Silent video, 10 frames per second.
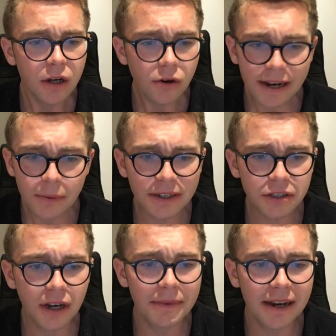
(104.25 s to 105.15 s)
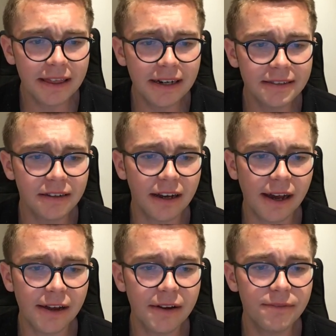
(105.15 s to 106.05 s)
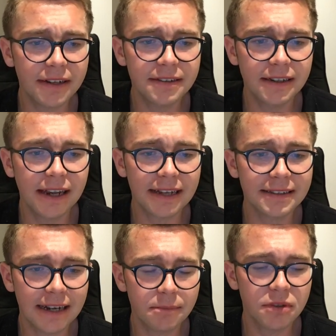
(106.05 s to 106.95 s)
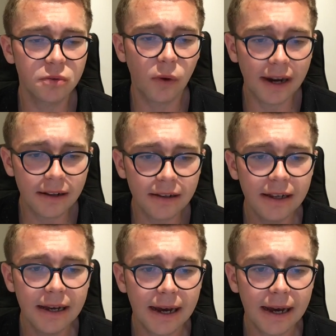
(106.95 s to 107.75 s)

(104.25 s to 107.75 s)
Great question. I mean, I think, listen, I invested in LATAM as well,